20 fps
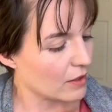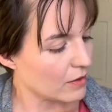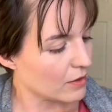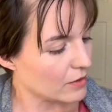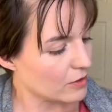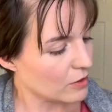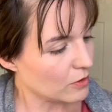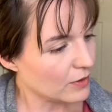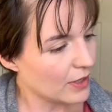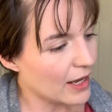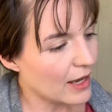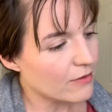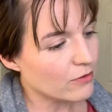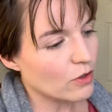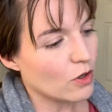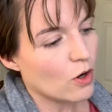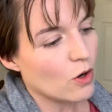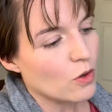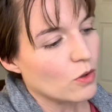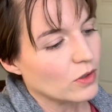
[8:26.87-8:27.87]
Don't have a
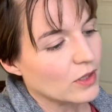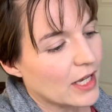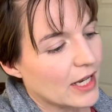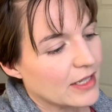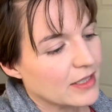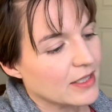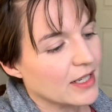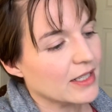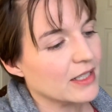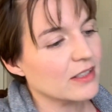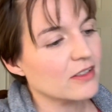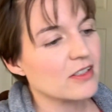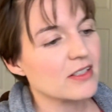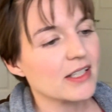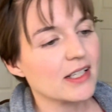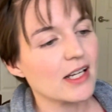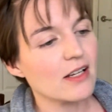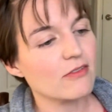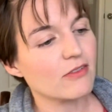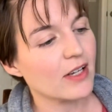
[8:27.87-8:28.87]
whole lot done. It looks
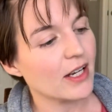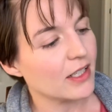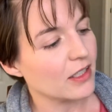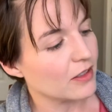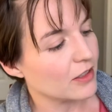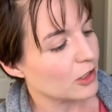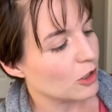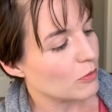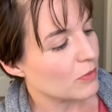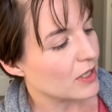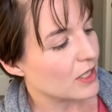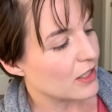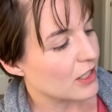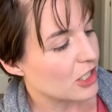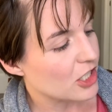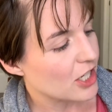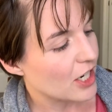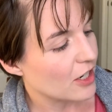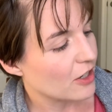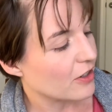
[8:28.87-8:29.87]
like I've got a little bit of the
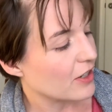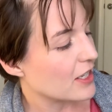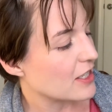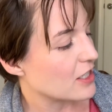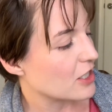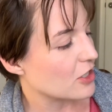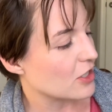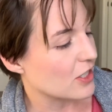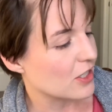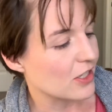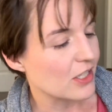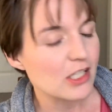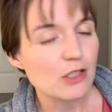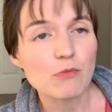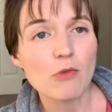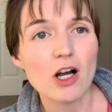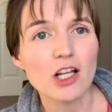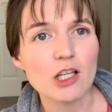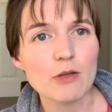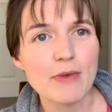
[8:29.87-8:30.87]
cherries and just a
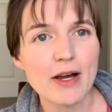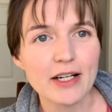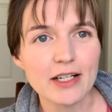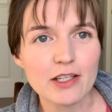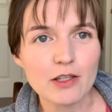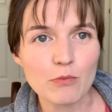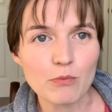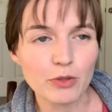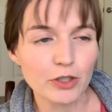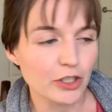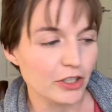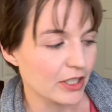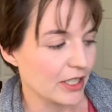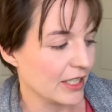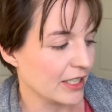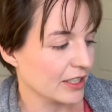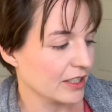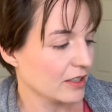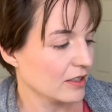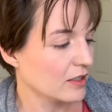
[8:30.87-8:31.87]
small amount of the bird
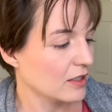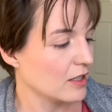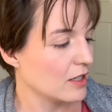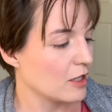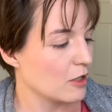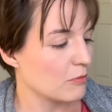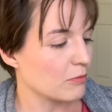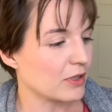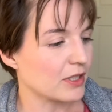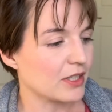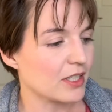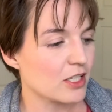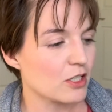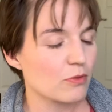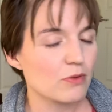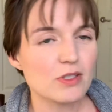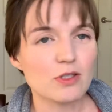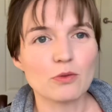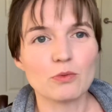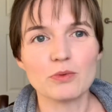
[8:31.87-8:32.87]
here. But this
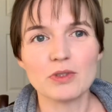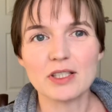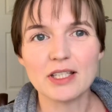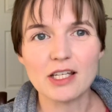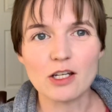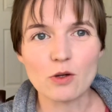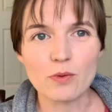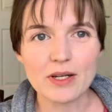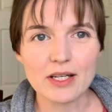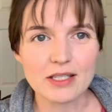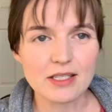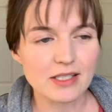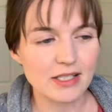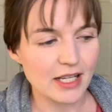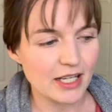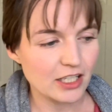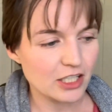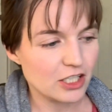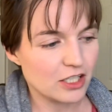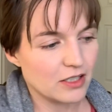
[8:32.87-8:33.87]
was a really quick
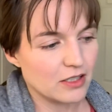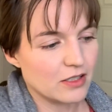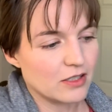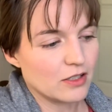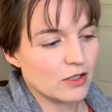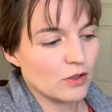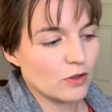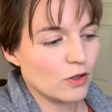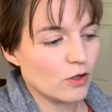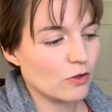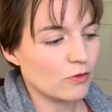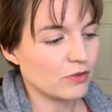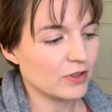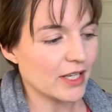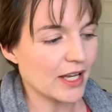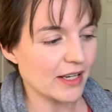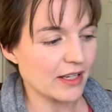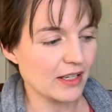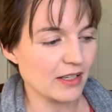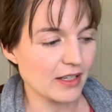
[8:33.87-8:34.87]
stitch, so hopefully
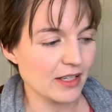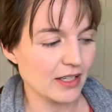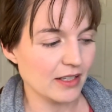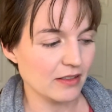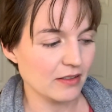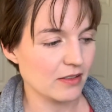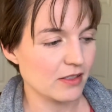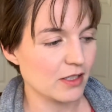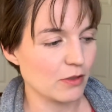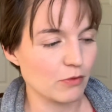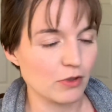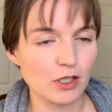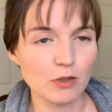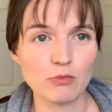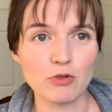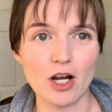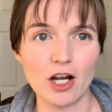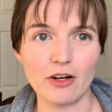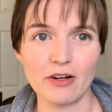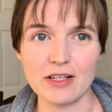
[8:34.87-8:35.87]
I can get some good
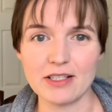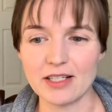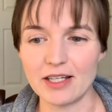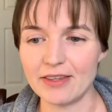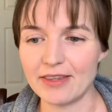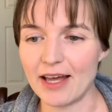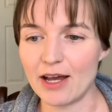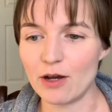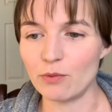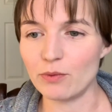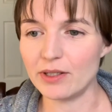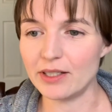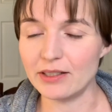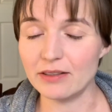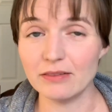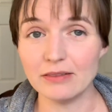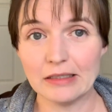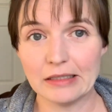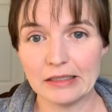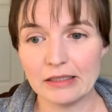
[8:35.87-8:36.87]
progress on that one,
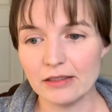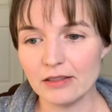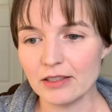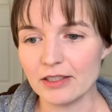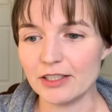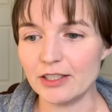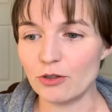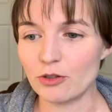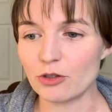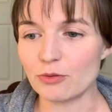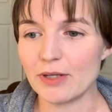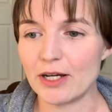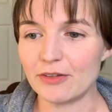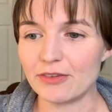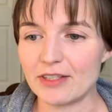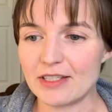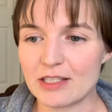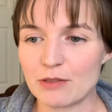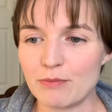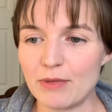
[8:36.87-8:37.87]
throughout
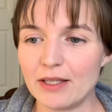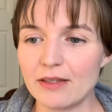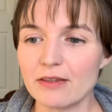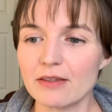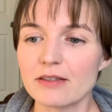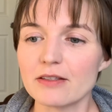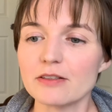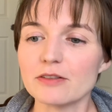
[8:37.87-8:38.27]
this month.